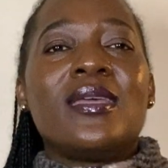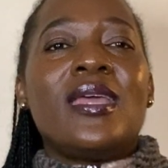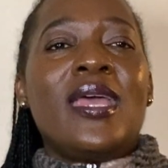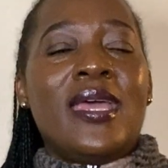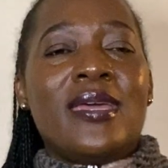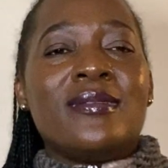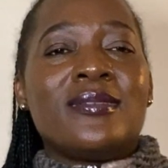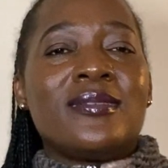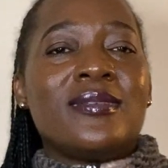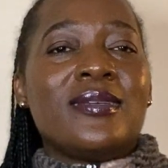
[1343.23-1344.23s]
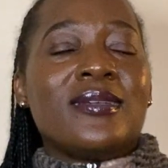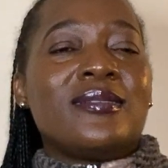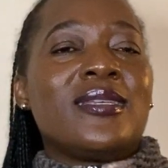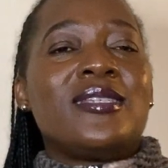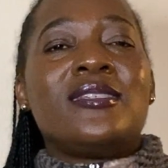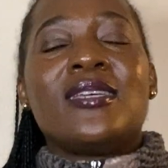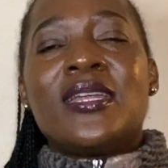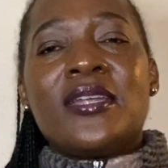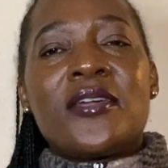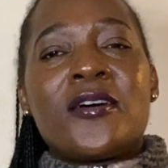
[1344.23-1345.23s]
and the
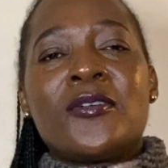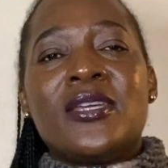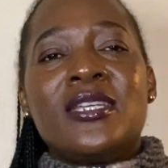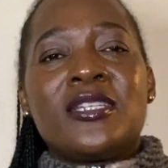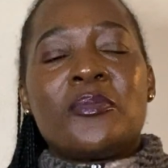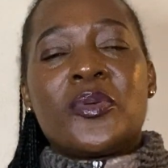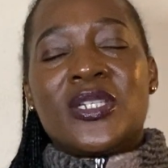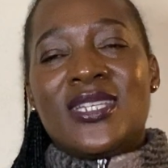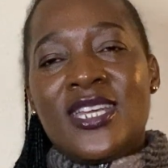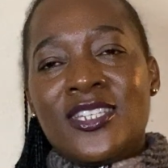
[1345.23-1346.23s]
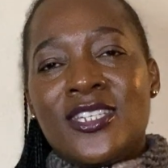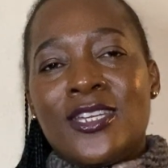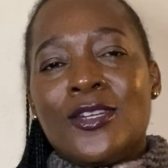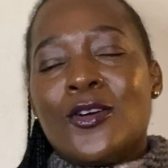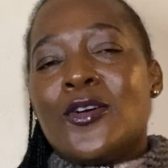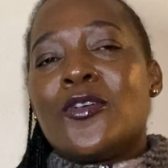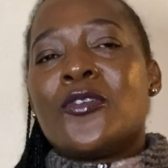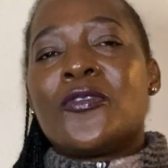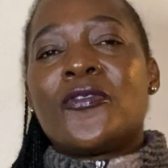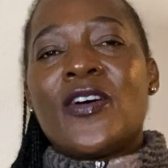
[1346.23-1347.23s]
general interpretation
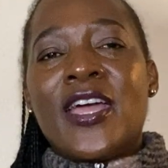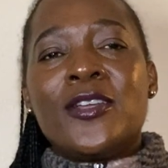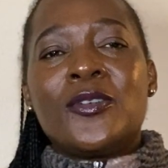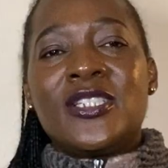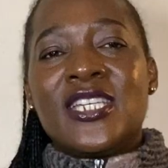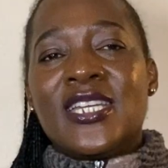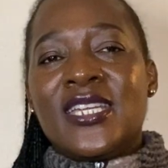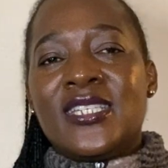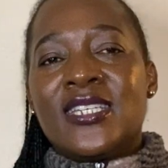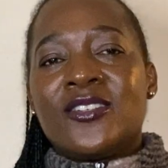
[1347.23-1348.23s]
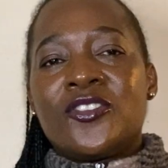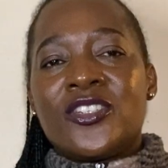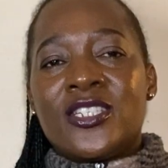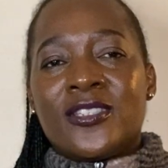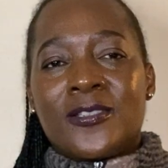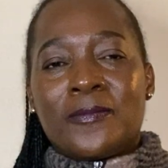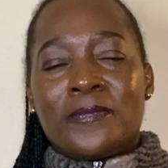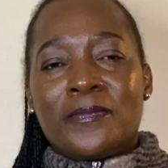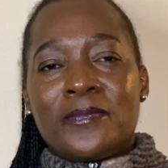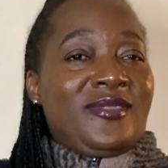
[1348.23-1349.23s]
of phylogenetic trees.
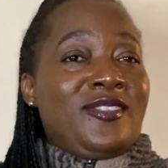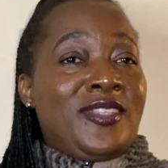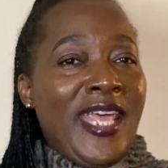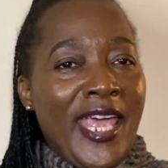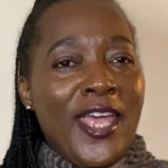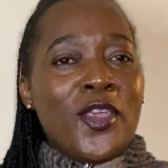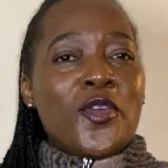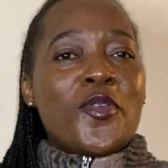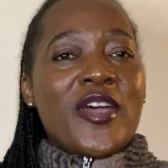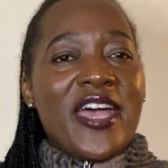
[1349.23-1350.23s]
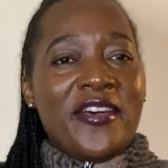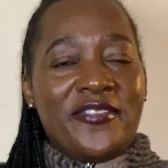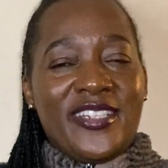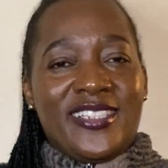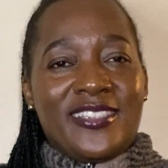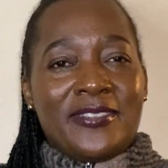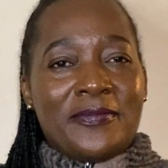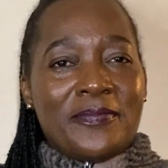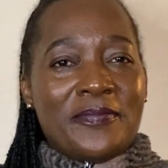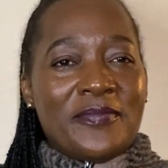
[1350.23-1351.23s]
There you have it.
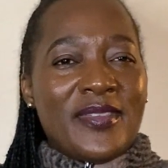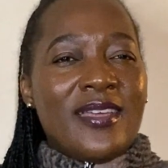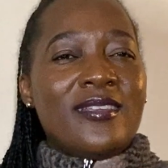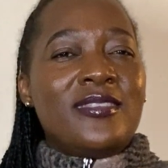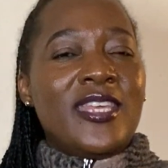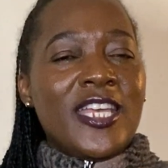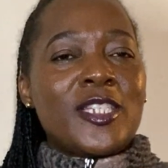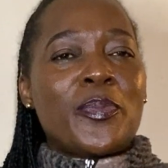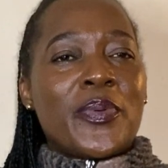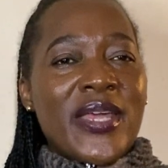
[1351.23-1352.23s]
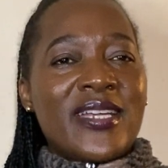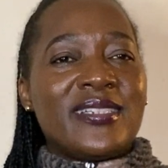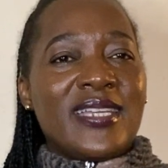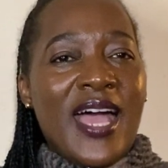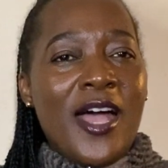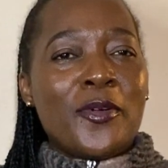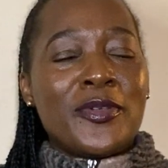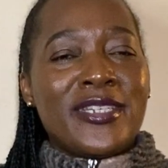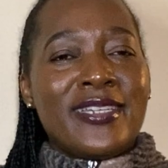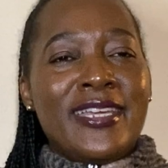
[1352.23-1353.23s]
This
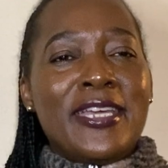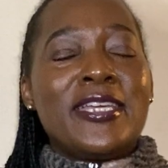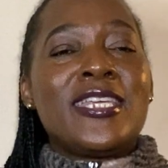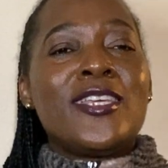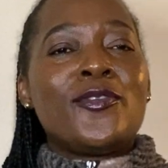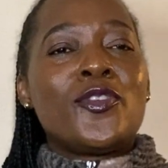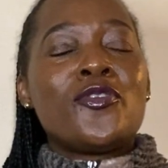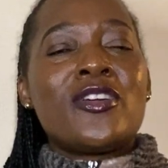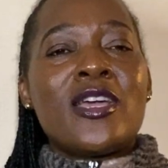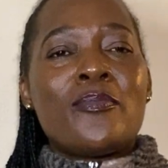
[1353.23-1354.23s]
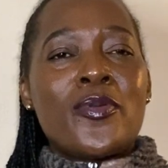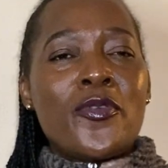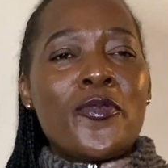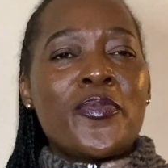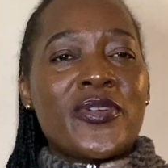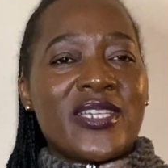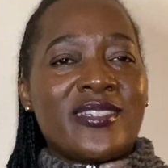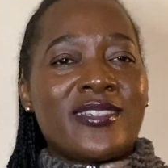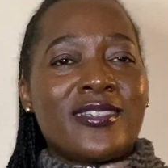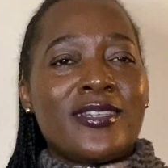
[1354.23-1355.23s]
breakdown gives you a blueprint